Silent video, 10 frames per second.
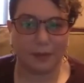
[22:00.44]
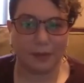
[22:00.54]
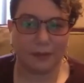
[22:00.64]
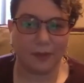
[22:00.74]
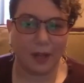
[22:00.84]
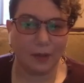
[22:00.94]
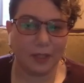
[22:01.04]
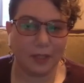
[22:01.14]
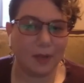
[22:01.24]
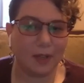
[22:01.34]

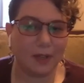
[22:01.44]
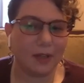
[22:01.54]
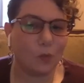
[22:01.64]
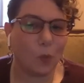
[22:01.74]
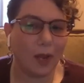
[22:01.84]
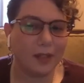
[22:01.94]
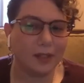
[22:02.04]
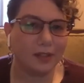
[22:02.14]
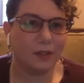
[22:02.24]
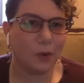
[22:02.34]
following up on that, when
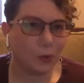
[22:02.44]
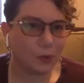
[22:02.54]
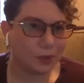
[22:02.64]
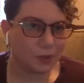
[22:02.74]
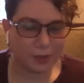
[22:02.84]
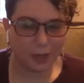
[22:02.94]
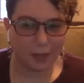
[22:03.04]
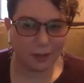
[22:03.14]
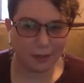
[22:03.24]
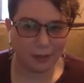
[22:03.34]
did kosher
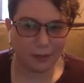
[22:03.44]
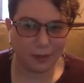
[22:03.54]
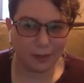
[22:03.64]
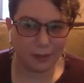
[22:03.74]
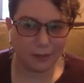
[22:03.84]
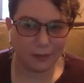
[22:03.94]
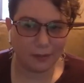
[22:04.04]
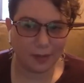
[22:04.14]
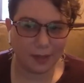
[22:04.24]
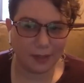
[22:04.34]
style evolve,
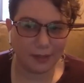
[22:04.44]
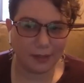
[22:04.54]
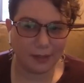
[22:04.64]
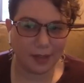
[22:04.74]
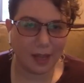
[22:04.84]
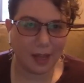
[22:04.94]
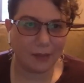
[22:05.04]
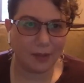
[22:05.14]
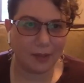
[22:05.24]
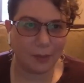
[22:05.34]
and did it have
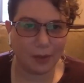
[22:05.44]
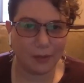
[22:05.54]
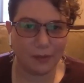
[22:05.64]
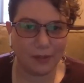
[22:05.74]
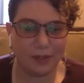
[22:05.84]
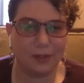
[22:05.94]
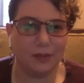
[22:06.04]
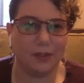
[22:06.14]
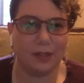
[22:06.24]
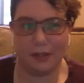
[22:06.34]
any relevance to
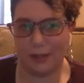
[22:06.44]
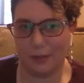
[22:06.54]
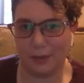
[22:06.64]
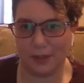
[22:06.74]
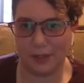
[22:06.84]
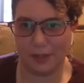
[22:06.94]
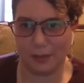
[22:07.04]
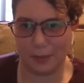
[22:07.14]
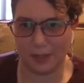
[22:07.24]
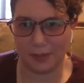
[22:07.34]
dairy cuisine
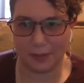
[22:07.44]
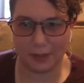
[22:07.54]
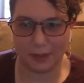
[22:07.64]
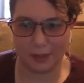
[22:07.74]
specifically?